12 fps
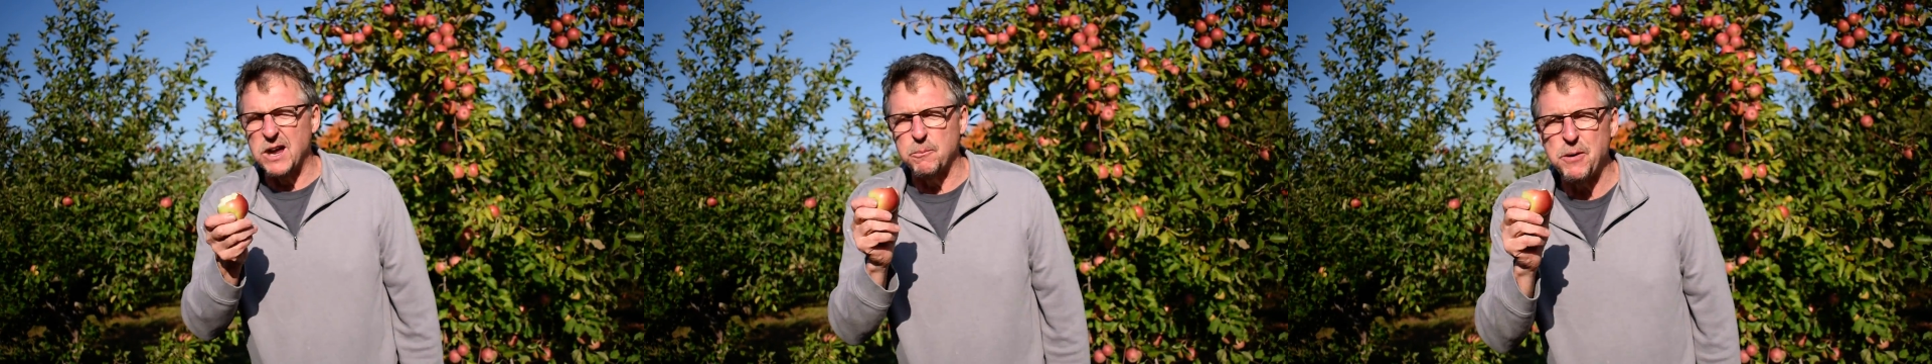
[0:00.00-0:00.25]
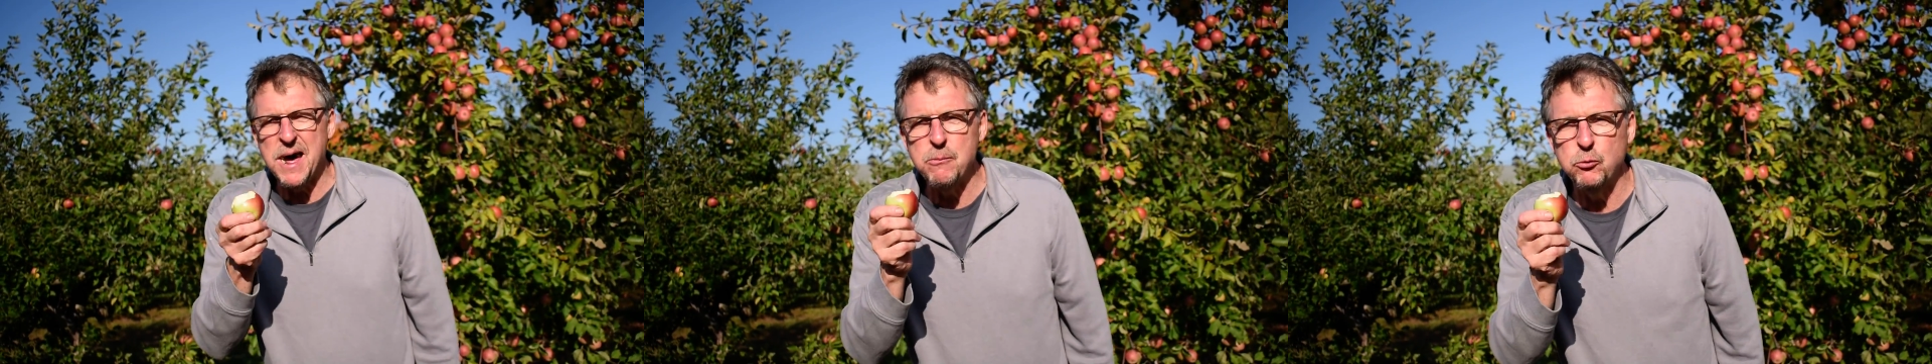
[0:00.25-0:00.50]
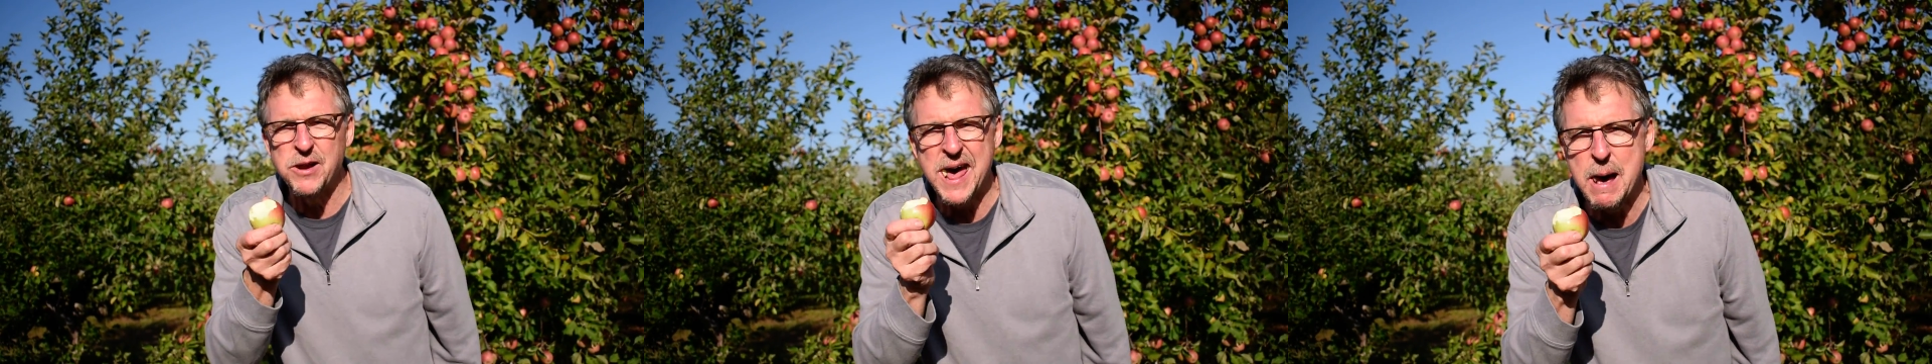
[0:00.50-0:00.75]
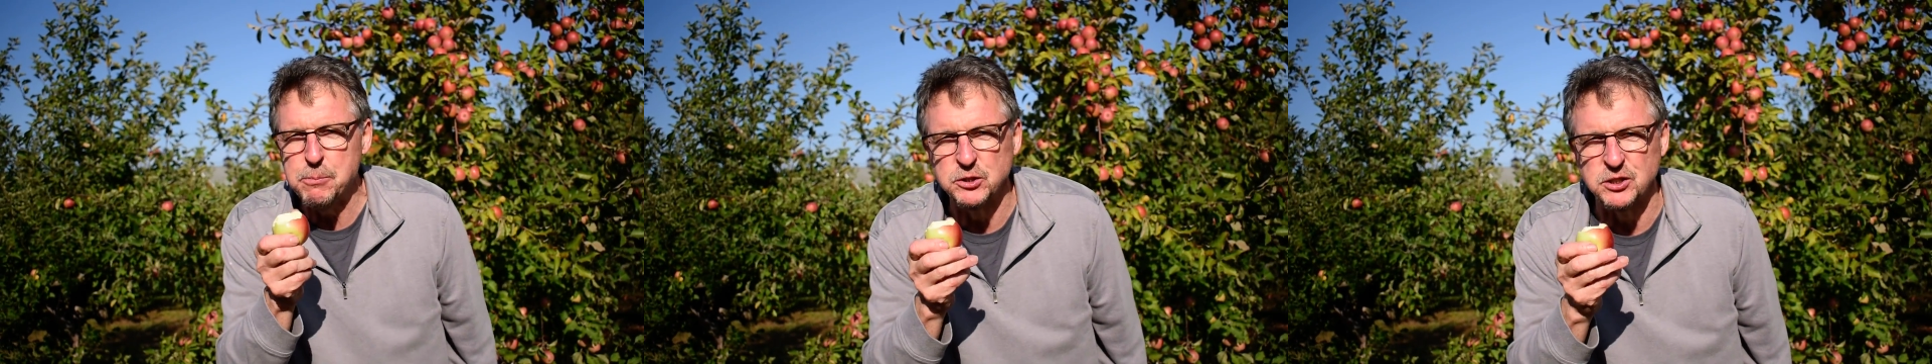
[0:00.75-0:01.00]
the problem with
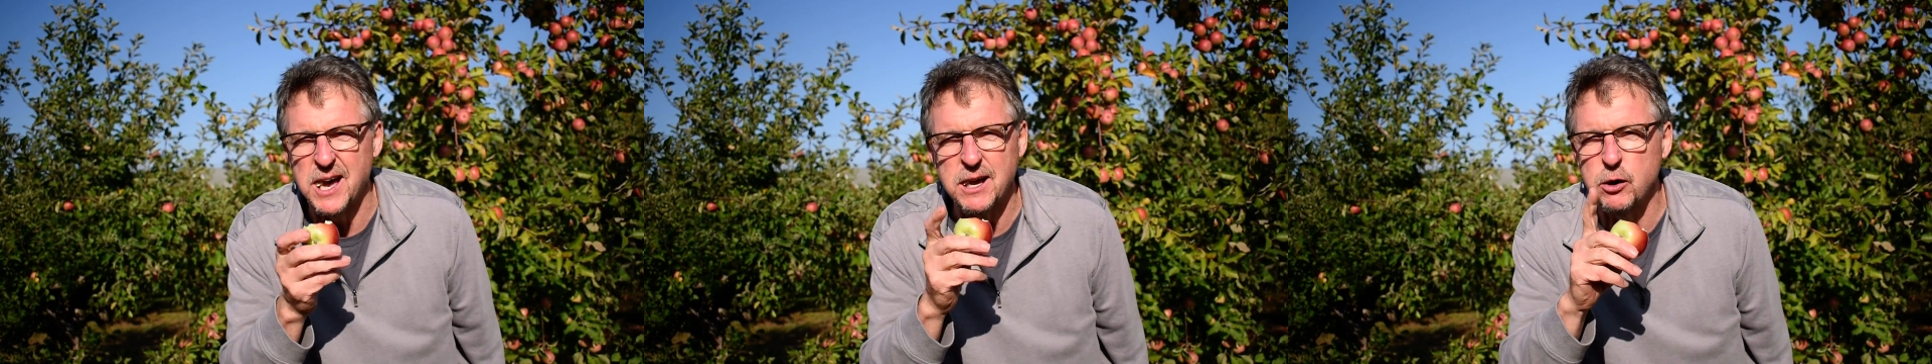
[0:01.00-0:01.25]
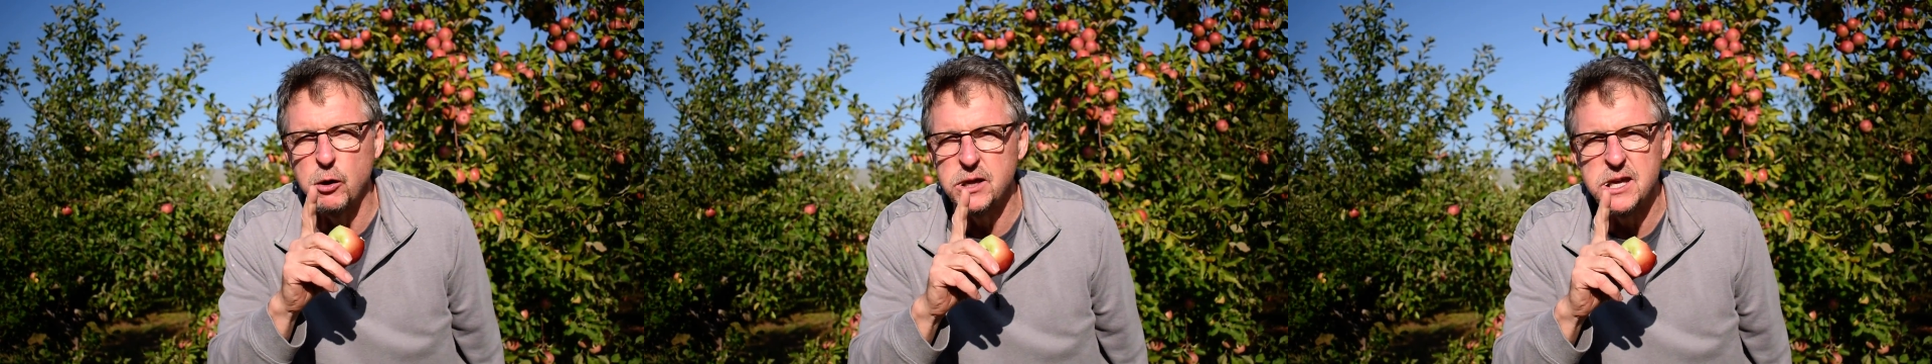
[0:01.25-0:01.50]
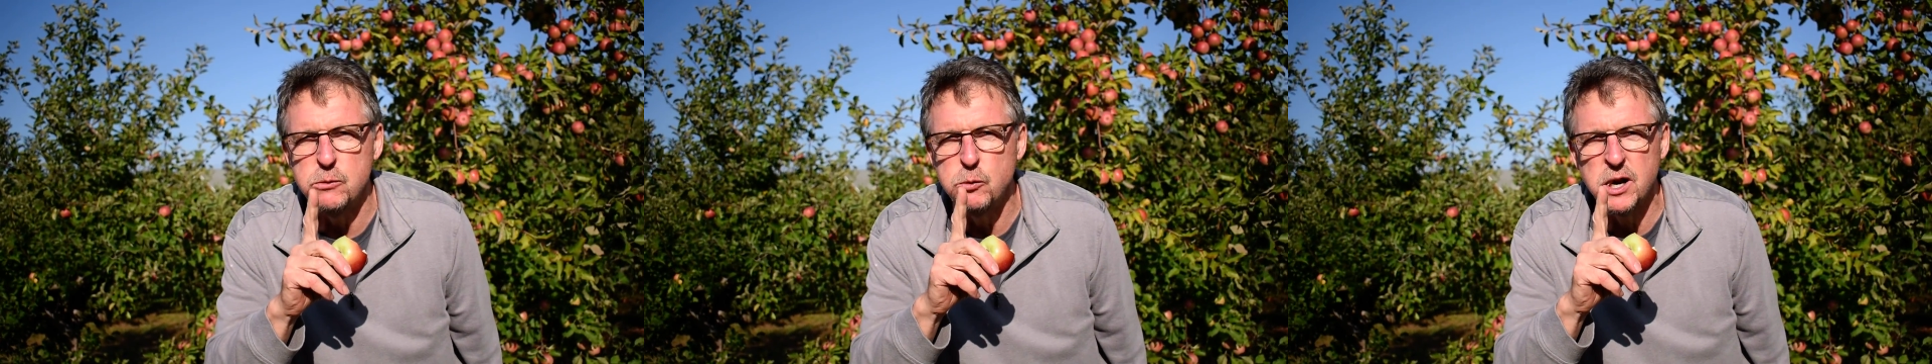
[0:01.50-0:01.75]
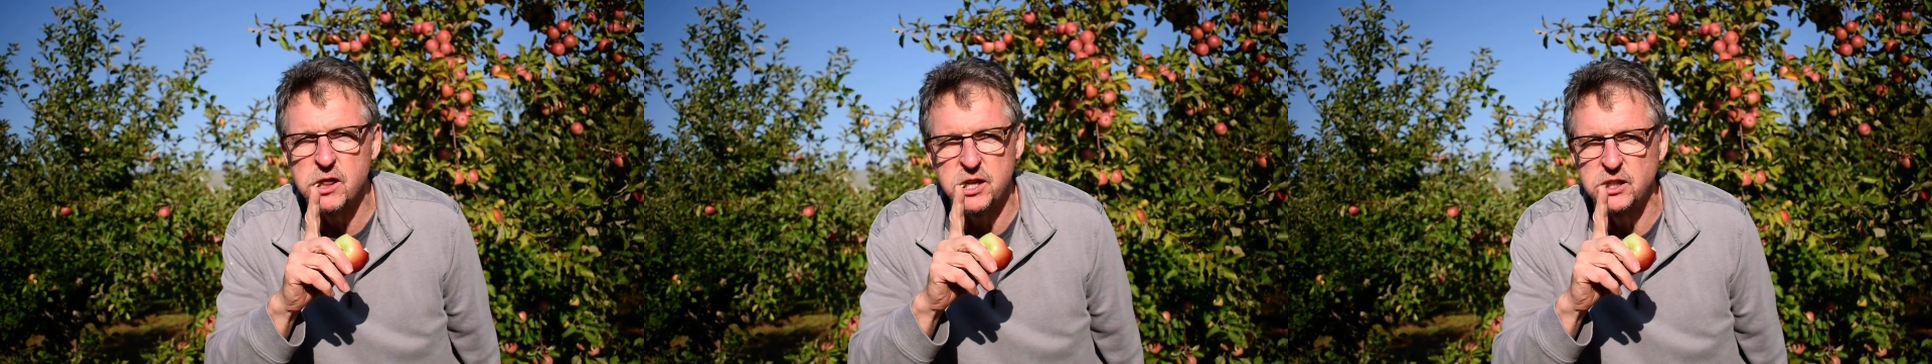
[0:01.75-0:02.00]
apples is I can only eat one
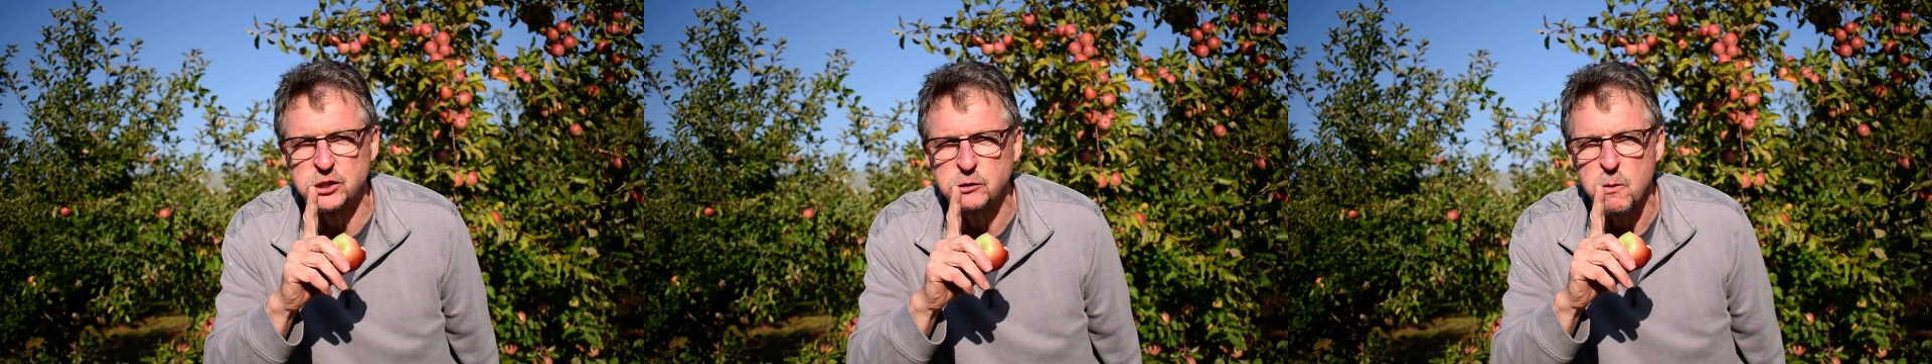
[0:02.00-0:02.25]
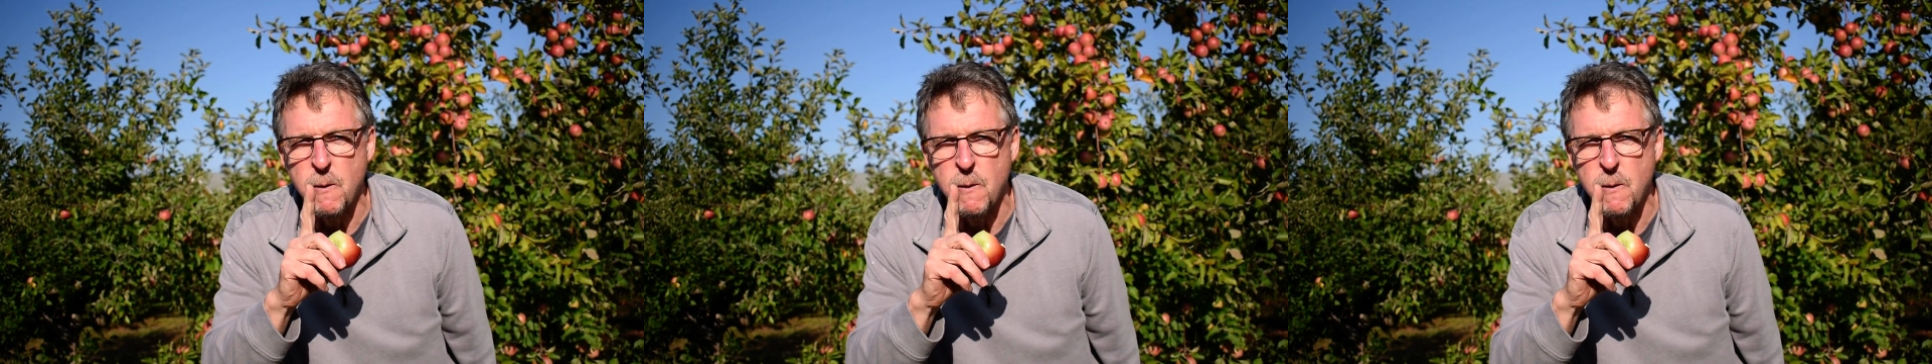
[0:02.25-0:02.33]
of these,